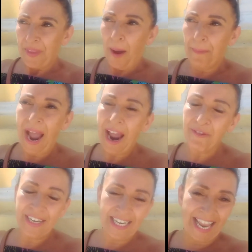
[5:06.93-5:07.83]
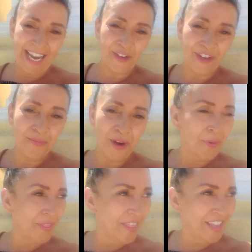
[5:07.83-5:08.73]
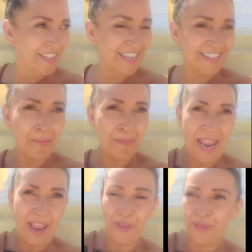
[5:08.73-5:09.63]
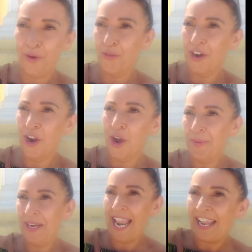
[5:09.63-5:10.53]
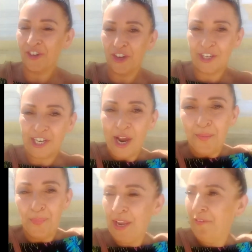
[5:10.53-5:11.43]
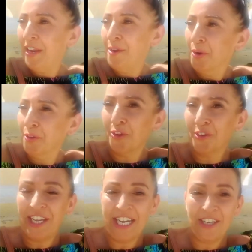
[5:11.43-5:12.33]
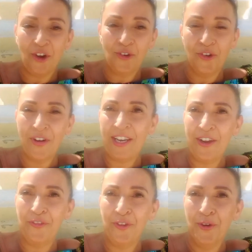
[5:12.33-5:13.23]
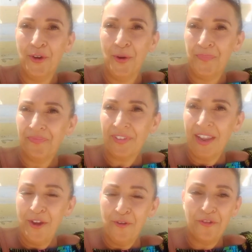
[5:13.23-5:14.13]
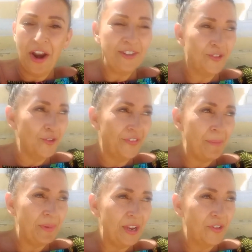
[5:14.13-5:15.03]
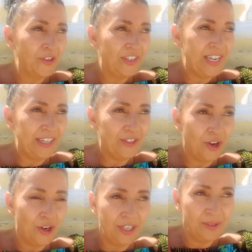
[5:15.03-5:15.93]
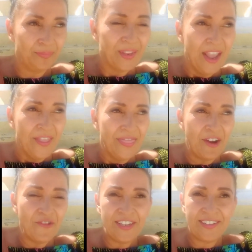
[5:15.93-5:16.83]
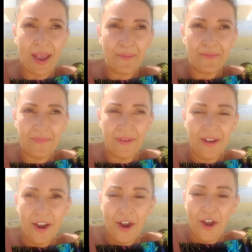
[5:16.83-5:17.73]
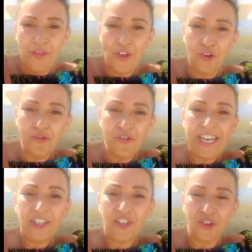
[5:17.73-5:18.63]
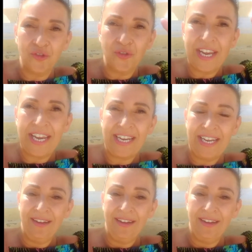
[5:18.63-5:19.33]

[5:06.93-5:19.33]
Apparently, I don't know whether this is a myth or an urban legend, but if anyone's on TikTok or any of your friends or family are on TikTok, there is um, the green screen.